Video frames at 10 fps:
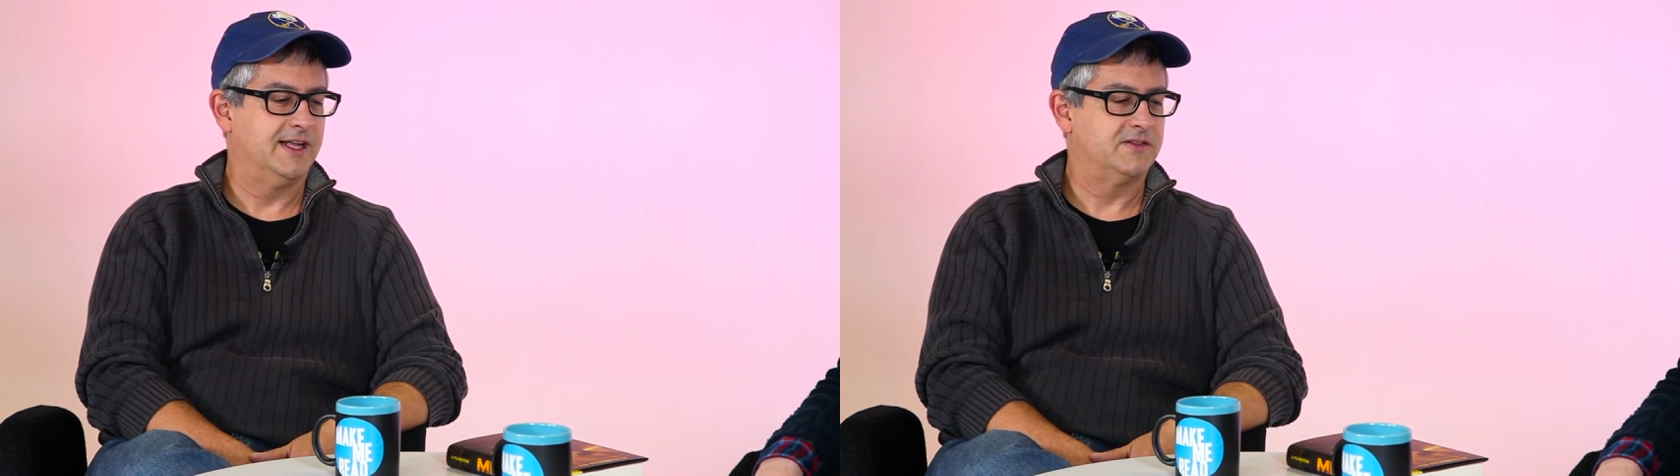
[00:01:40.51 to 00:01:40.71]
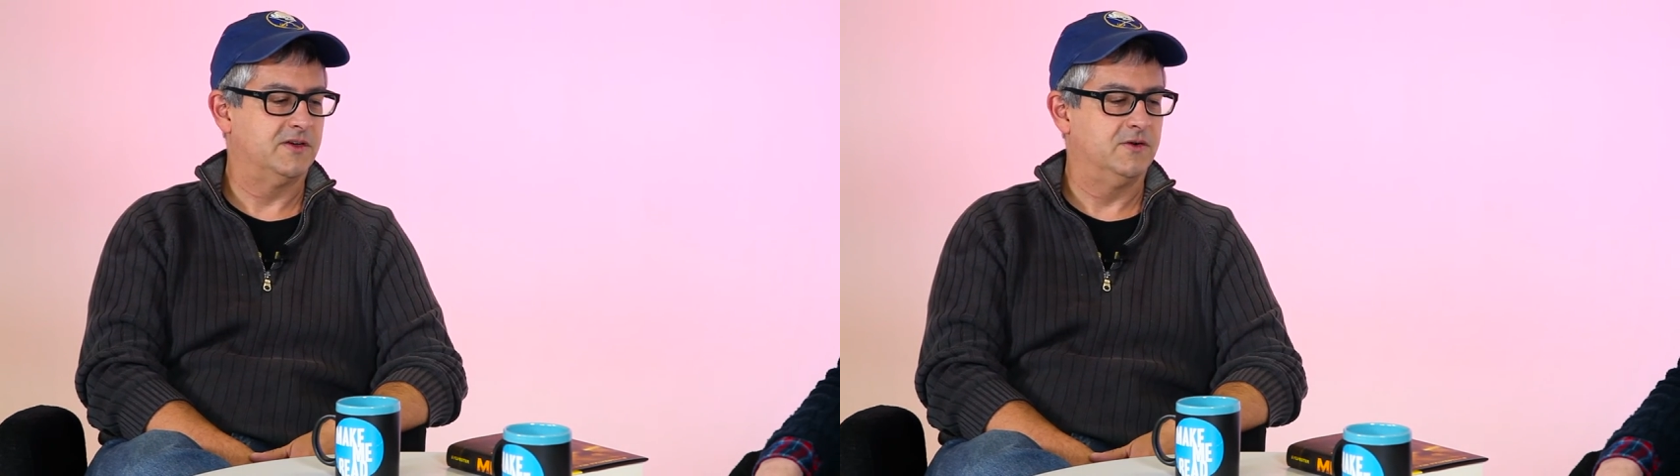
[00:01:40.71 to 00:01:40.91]

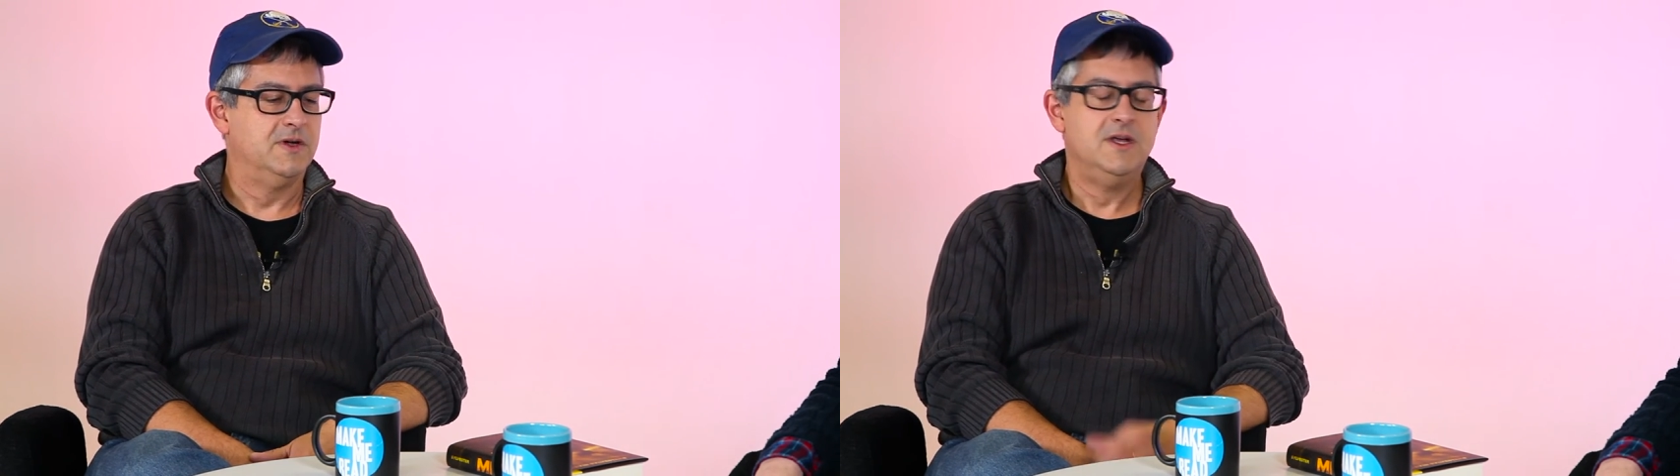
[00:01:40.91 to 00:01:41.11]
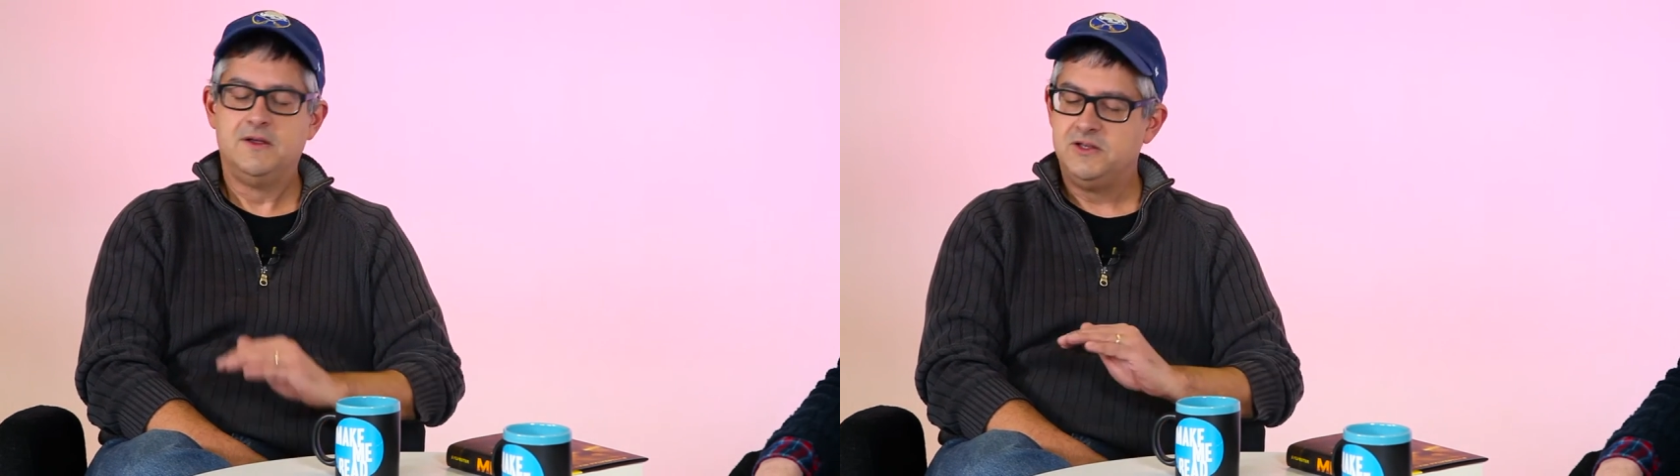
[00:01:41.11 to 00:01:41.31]
So
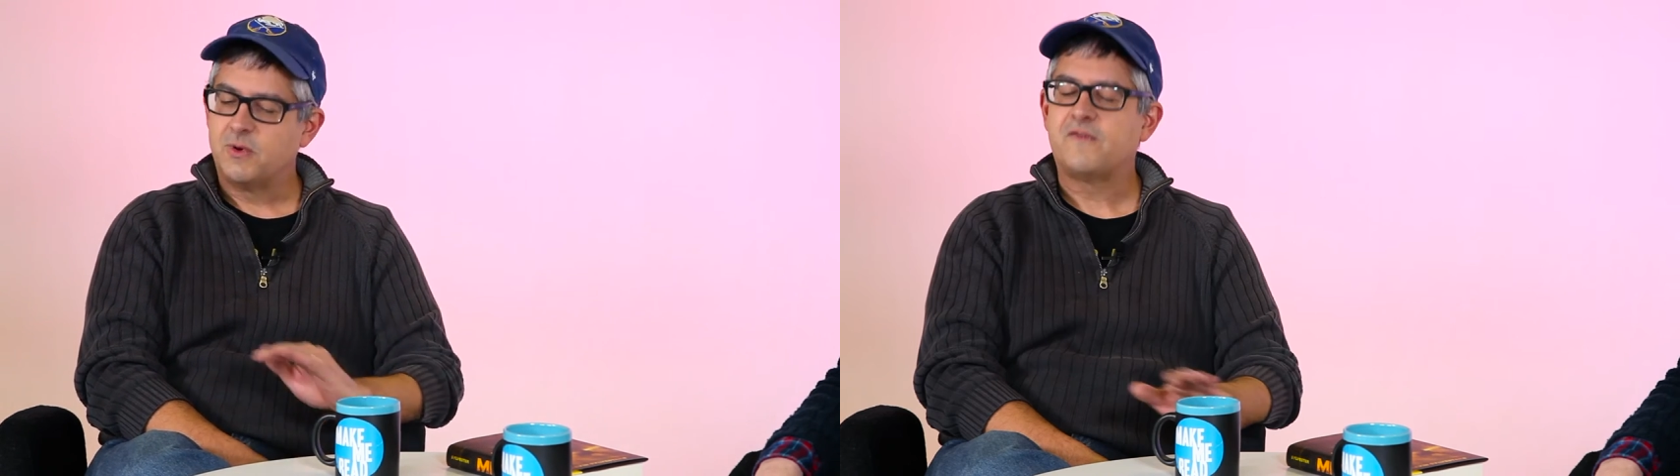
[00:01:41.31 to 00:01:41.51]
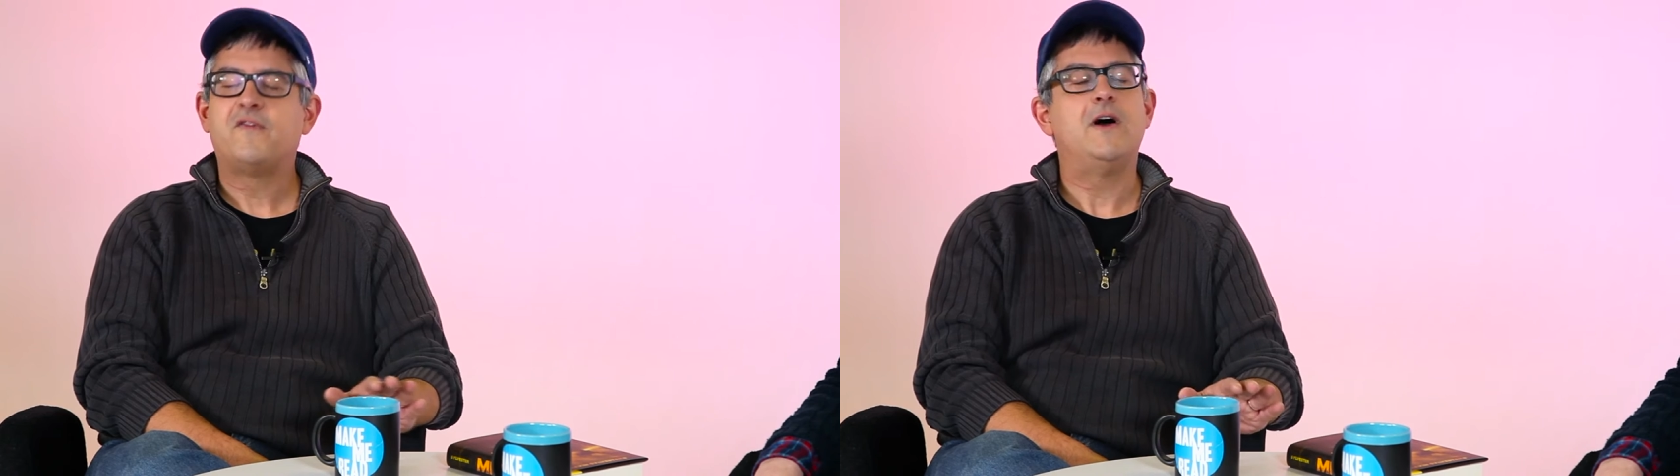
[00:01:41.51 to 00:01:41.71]
you are
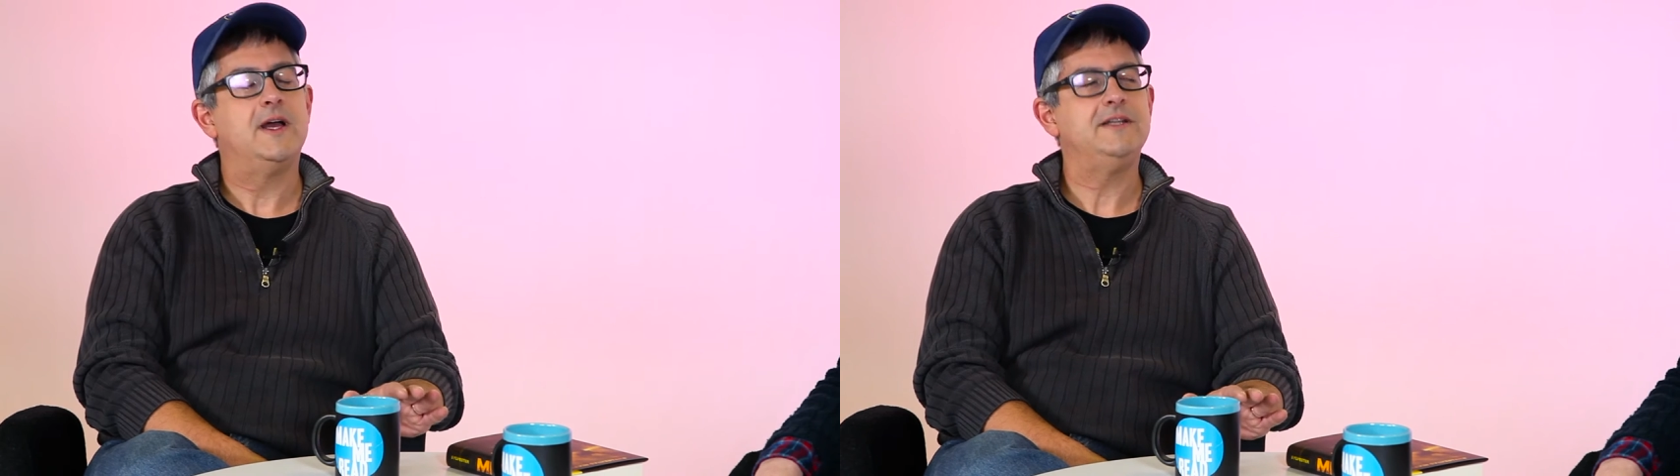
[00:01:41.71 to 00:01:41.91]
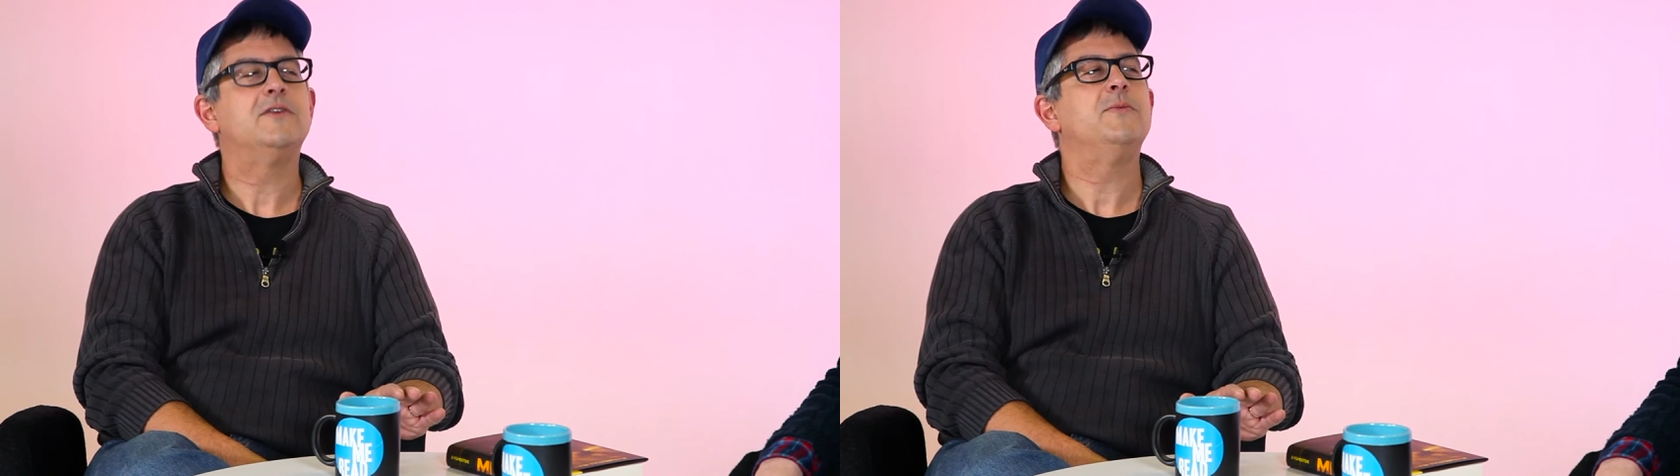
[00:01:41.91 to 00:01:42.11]

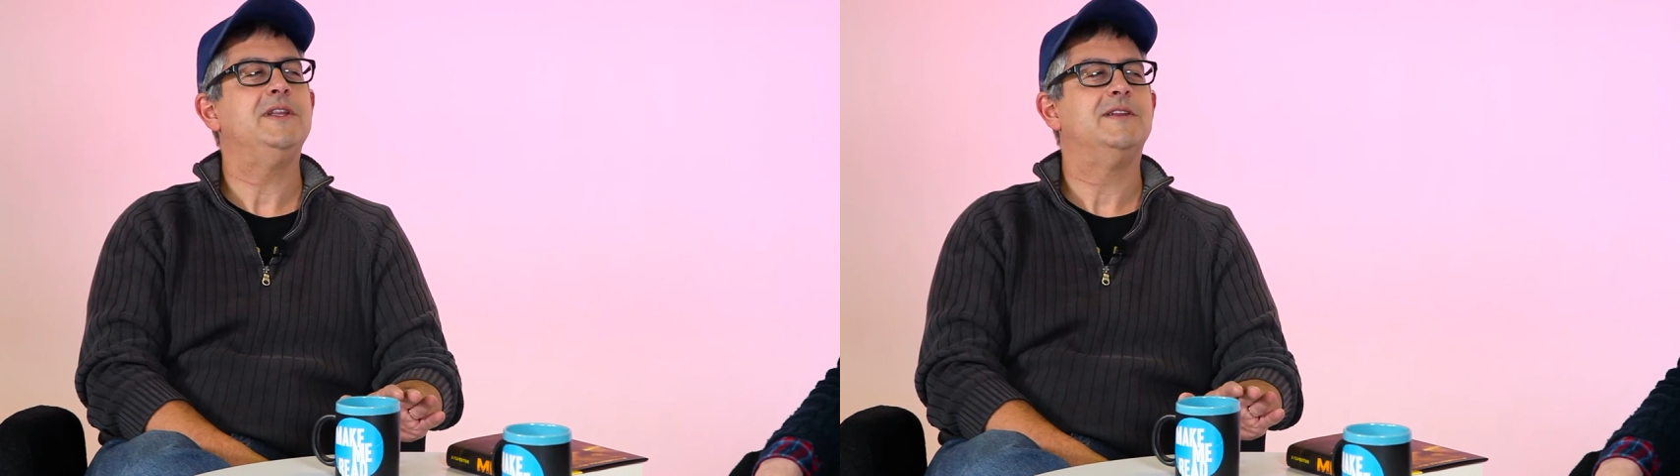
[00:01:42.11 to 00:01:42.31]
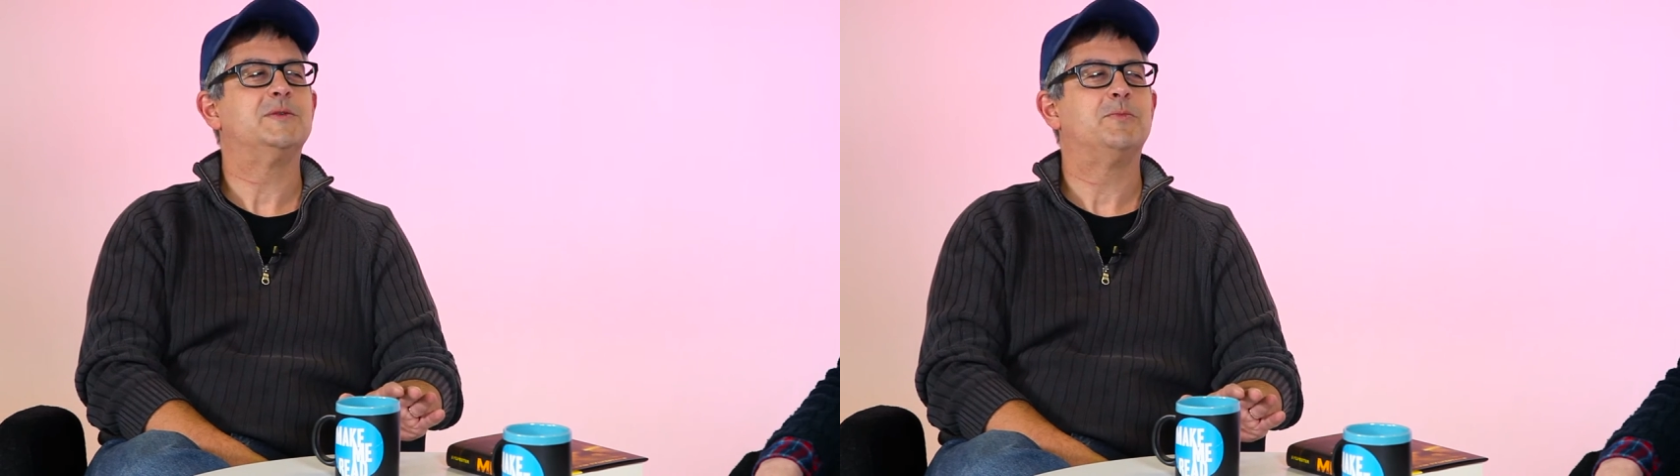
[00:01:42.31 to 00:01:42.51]
fine to read
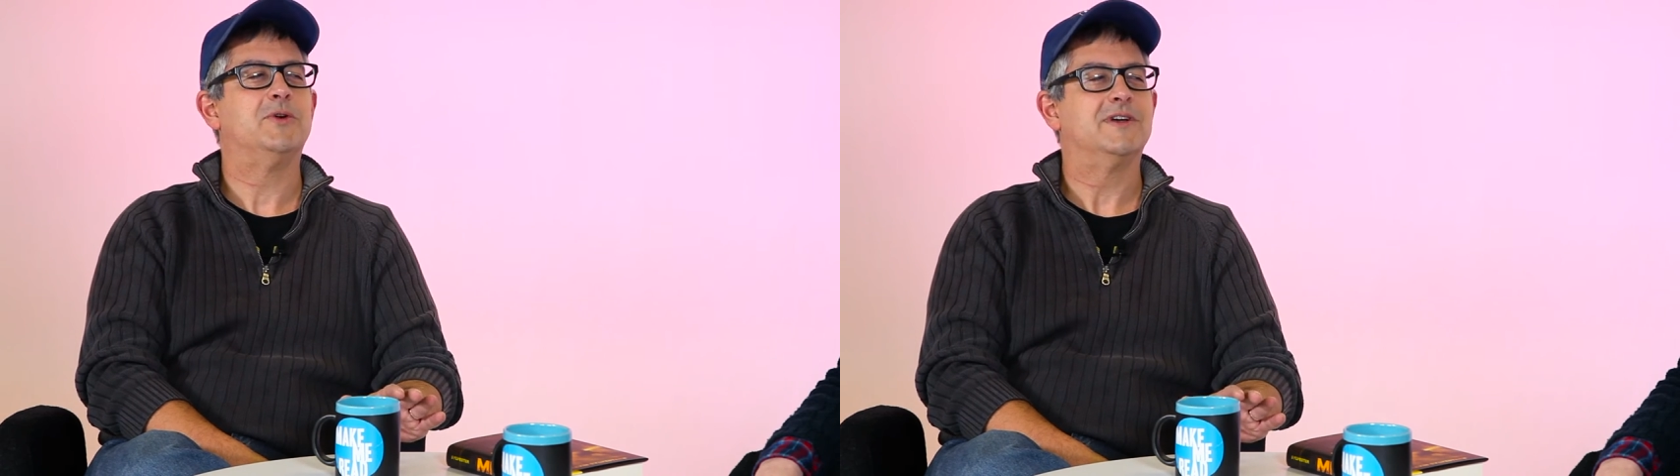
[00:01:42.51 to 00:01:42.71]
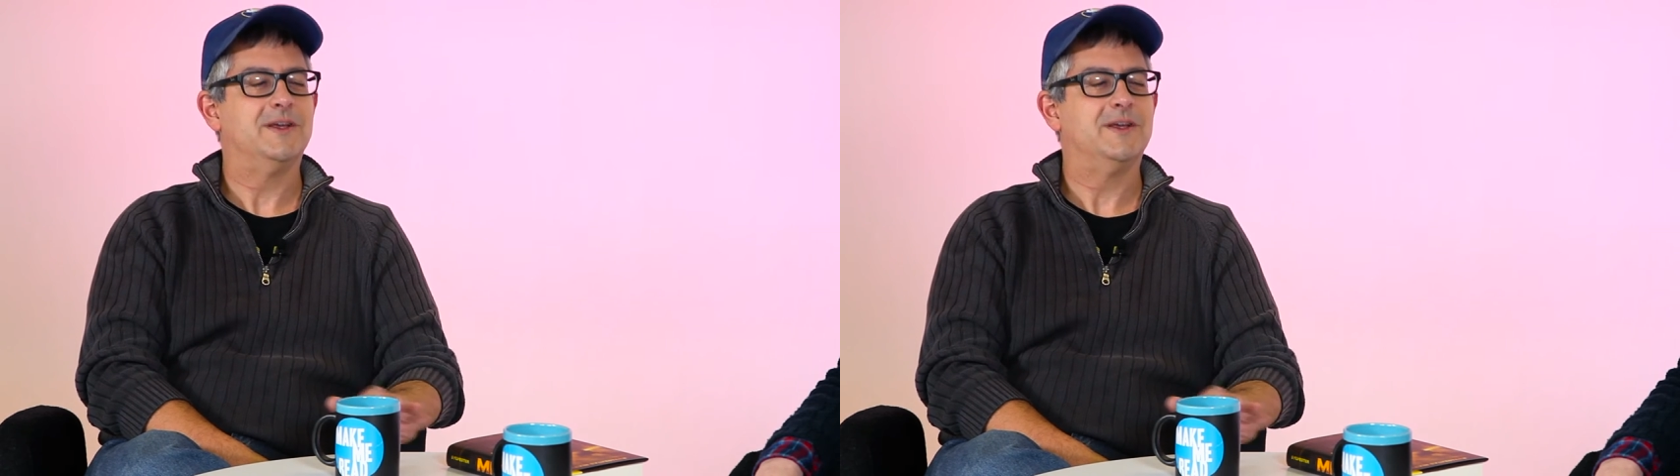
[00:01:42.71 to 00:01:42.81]
this book.